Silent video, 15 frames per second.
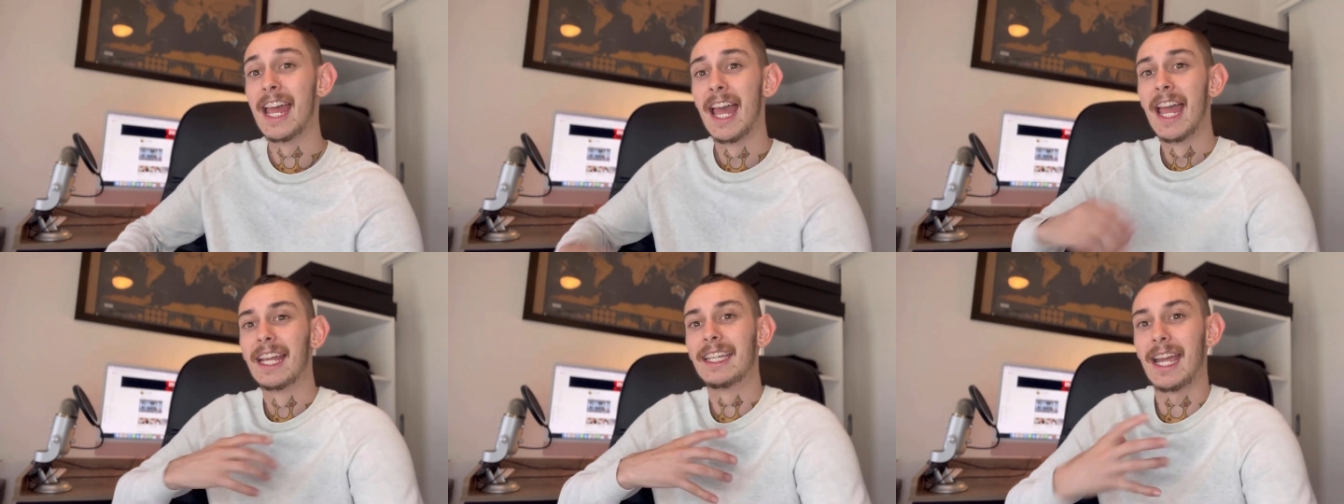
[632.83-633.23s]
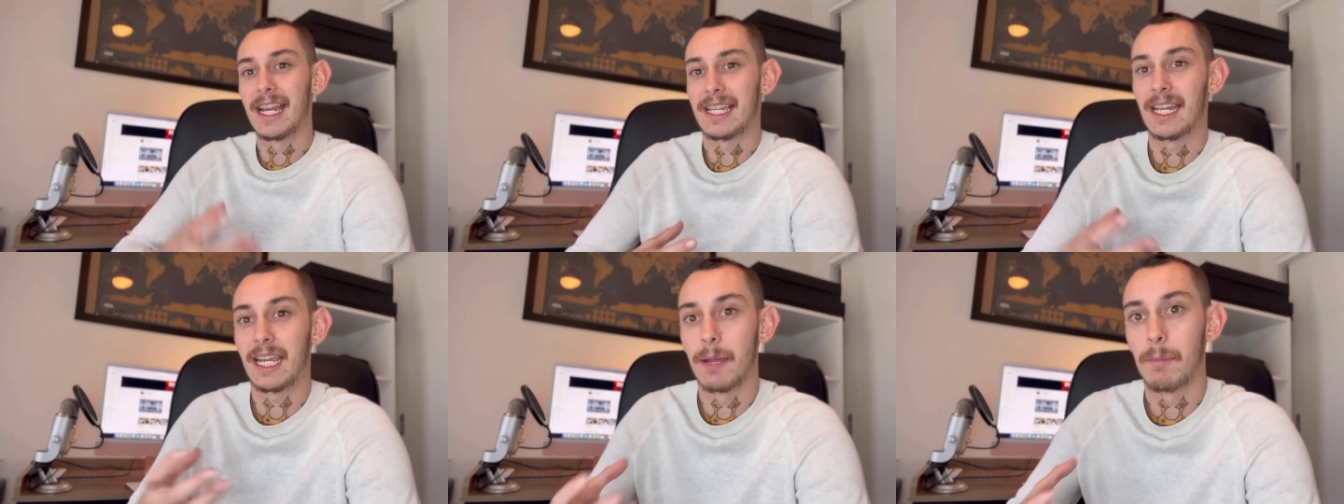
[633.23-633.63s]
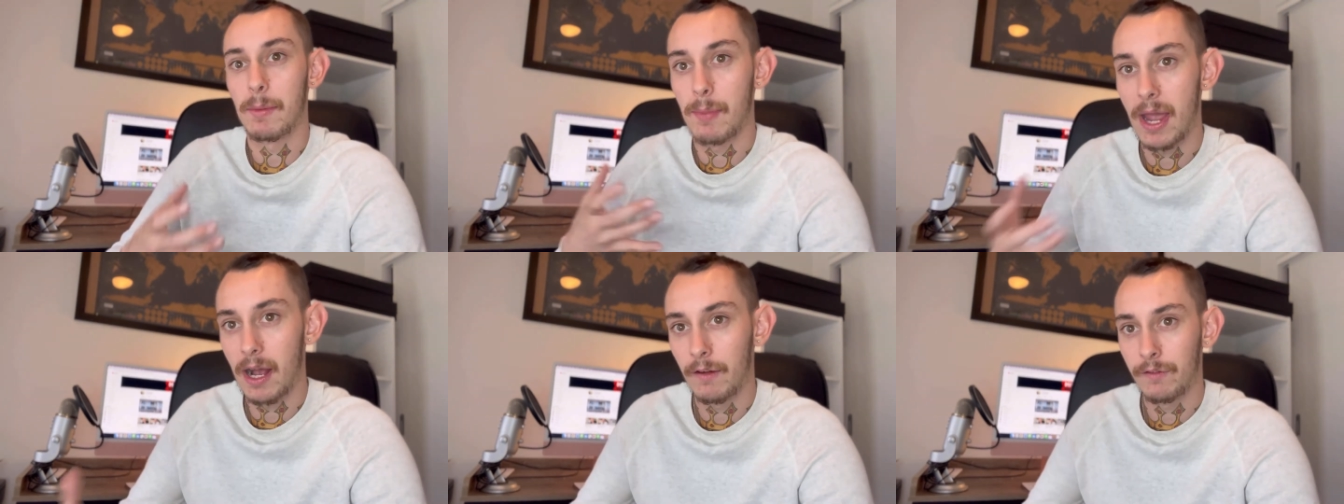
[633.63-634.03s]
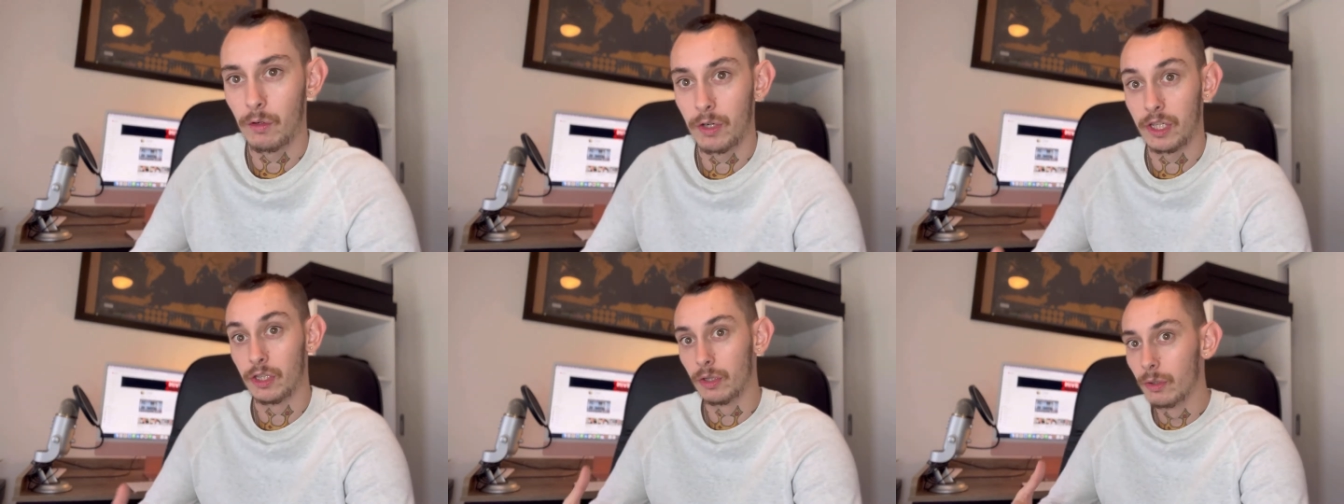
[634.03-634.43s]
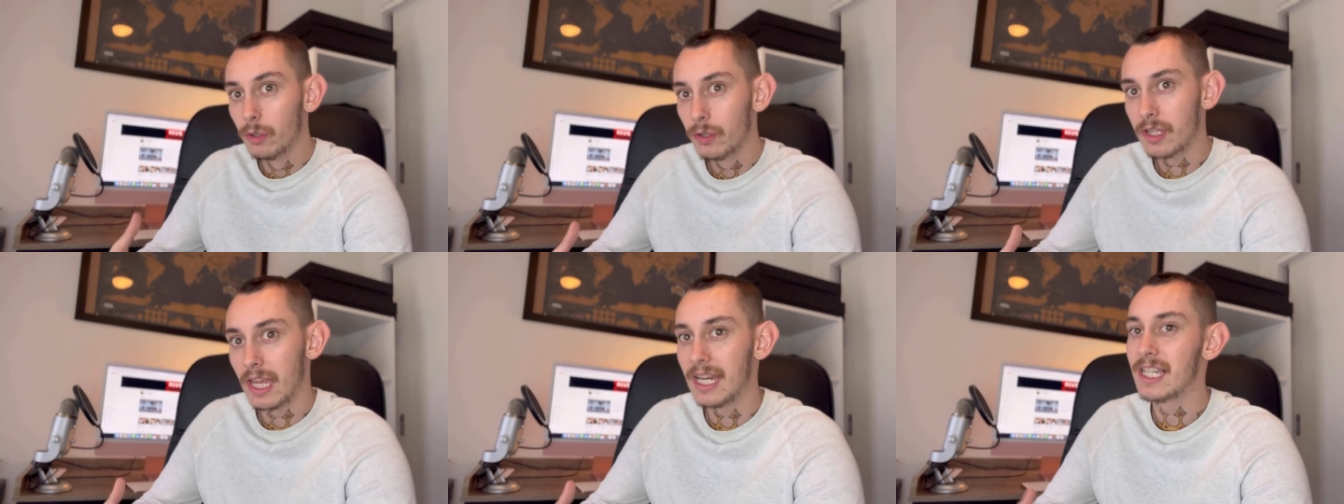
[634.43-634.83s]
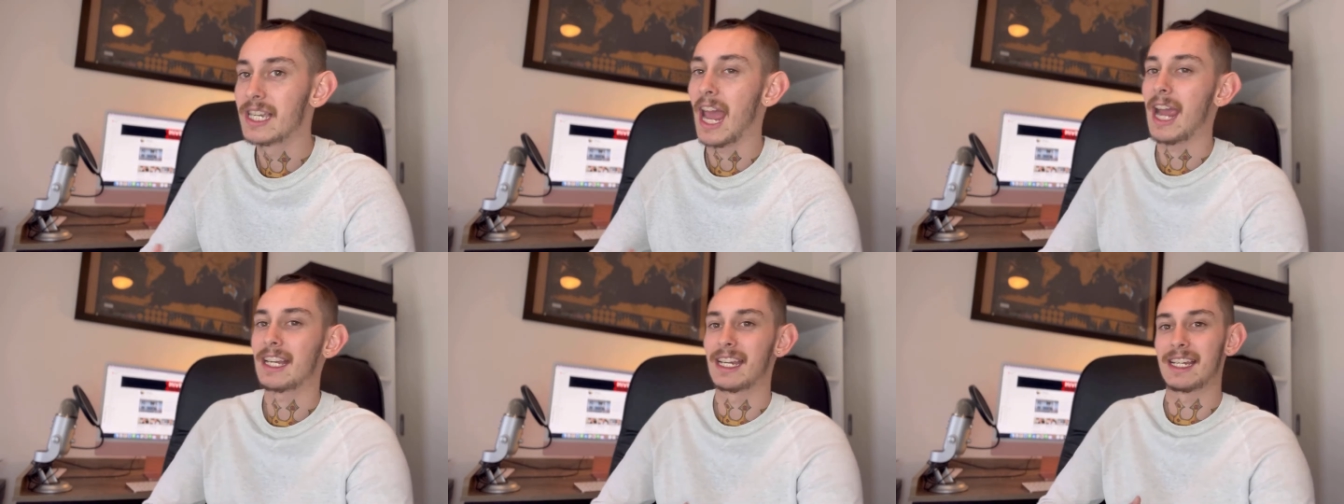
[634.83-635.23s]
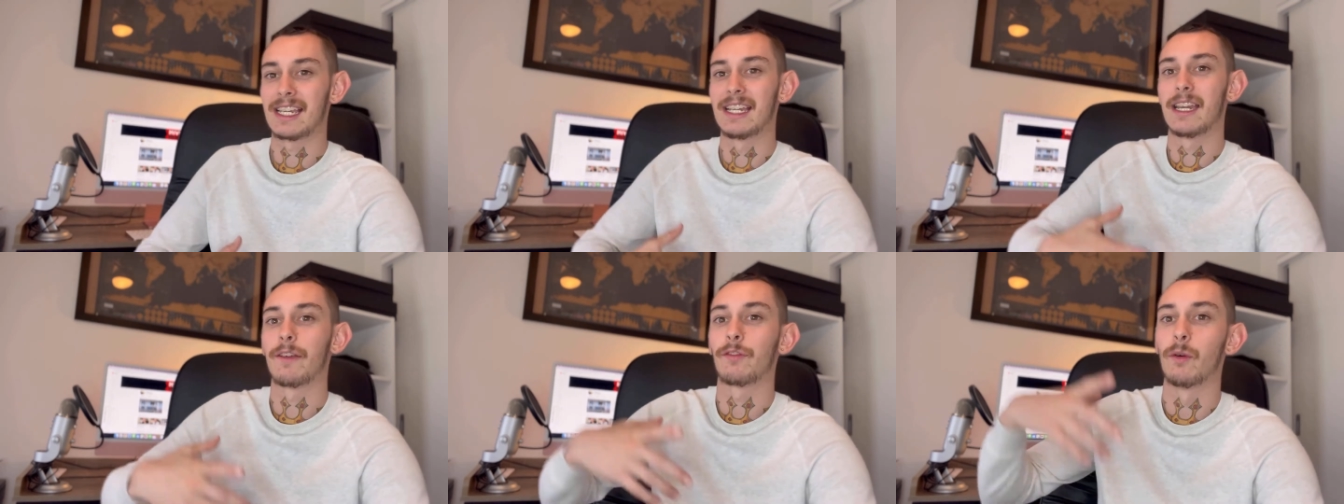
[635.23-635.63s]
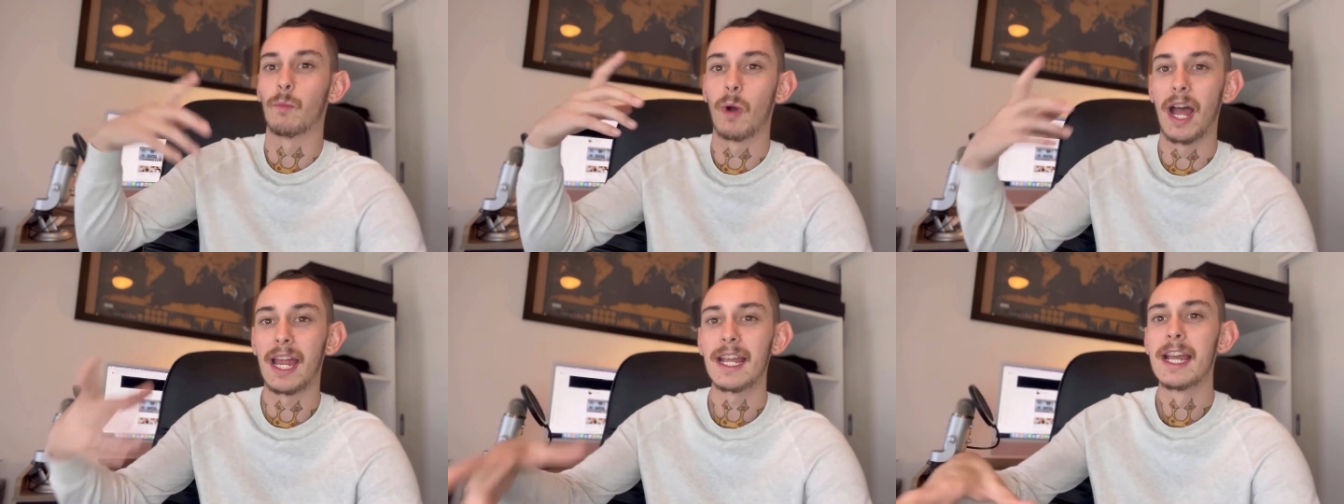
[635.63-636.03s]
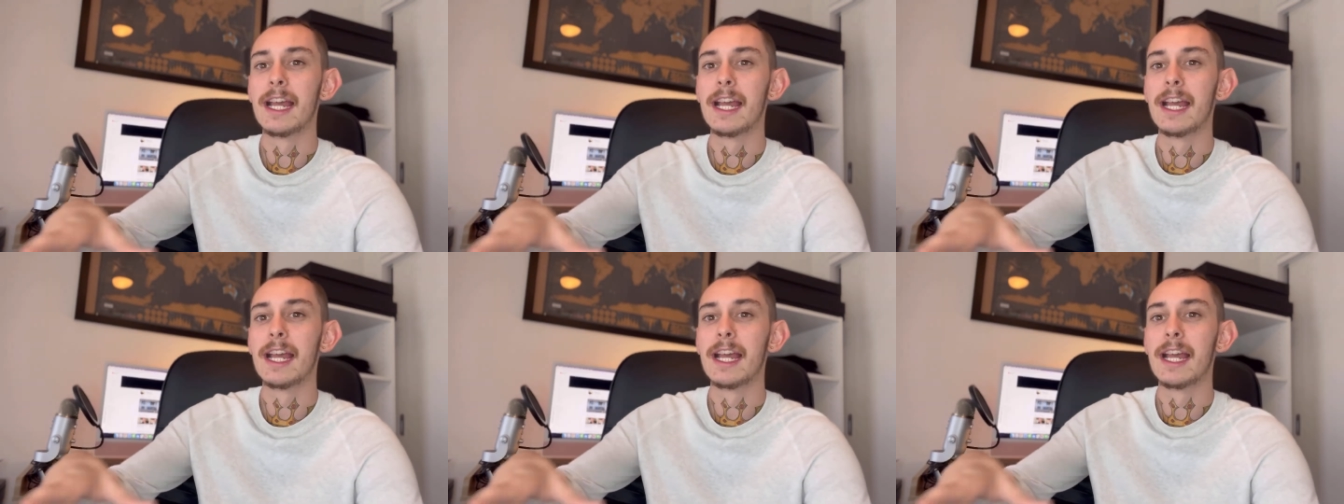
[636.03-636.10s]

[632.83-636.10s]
Yes, it can be powerful to use these tactics in different way,